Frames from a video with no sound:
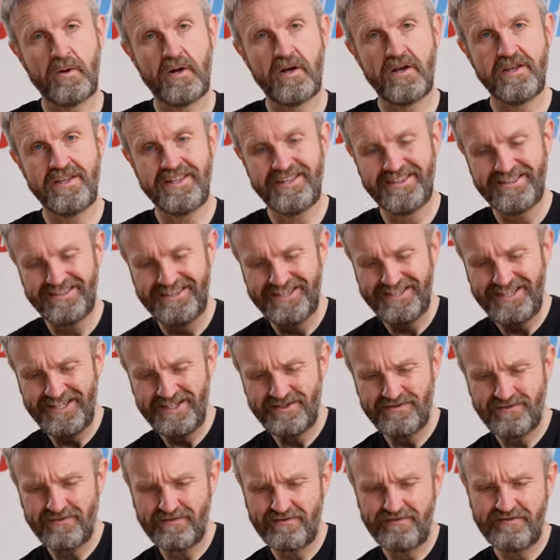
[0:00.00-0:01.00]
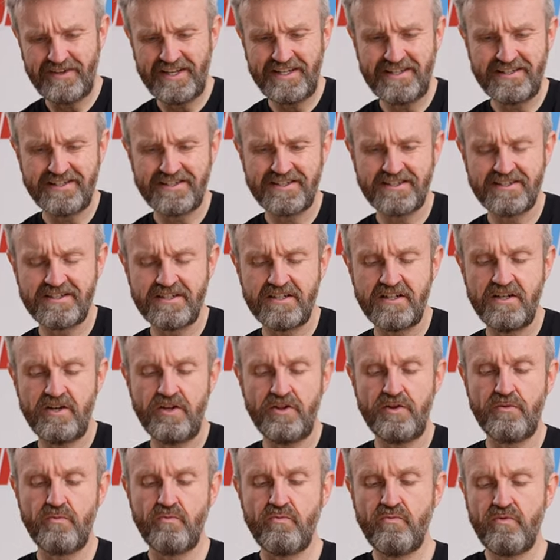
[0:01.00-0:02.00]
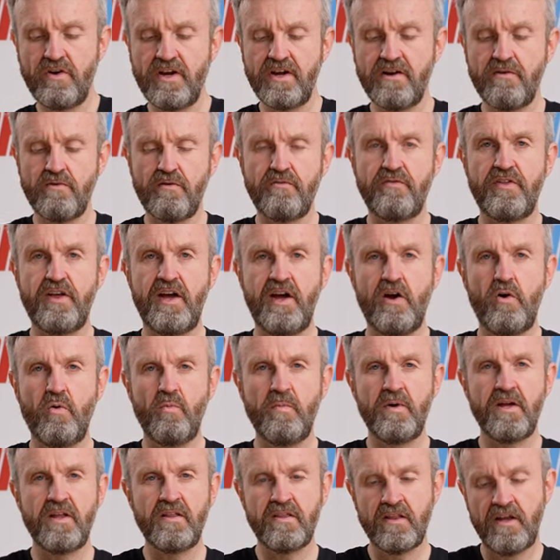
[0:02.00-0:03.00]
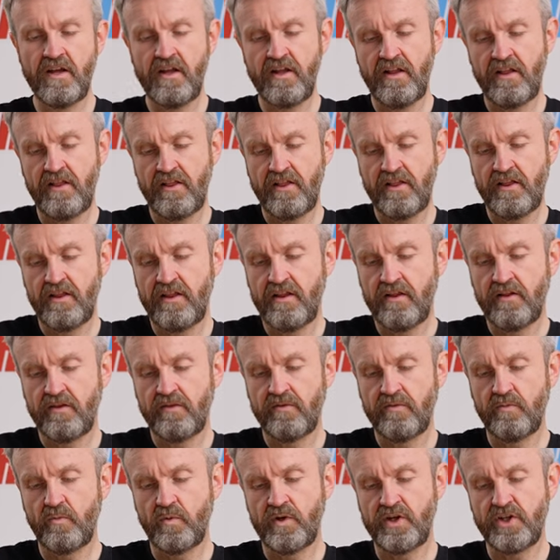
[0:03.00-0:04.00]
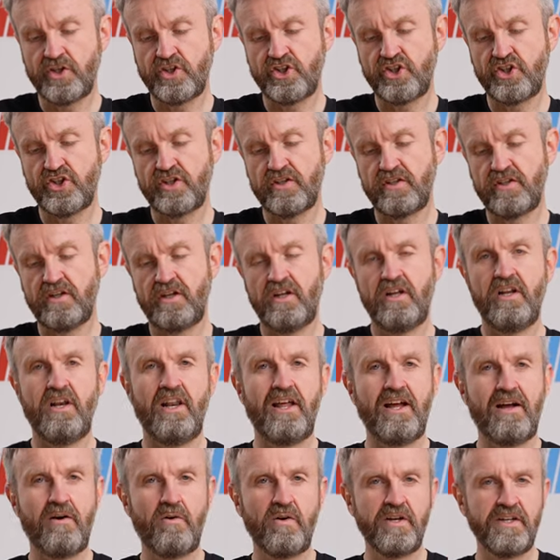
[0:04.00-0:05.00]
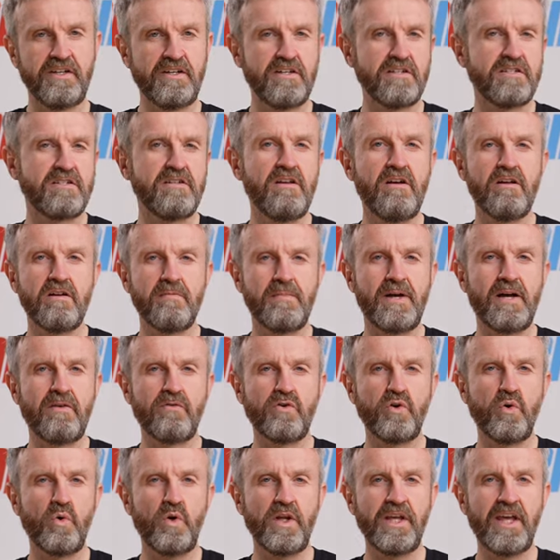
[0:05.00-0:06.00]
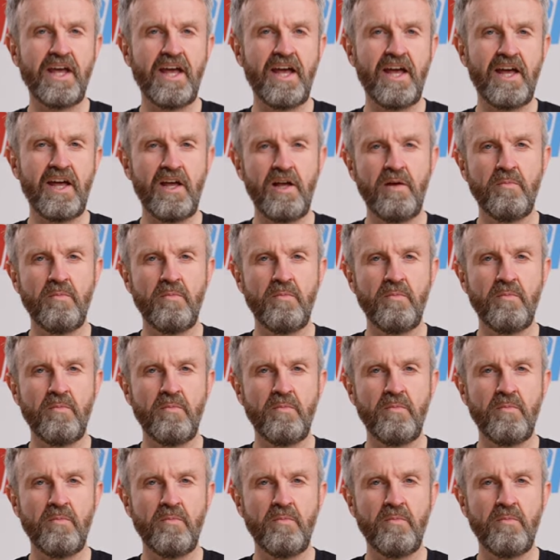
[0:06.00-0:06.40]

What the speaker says: by these vents at the rear of the helmet, which allow in a certain amount of cooling air.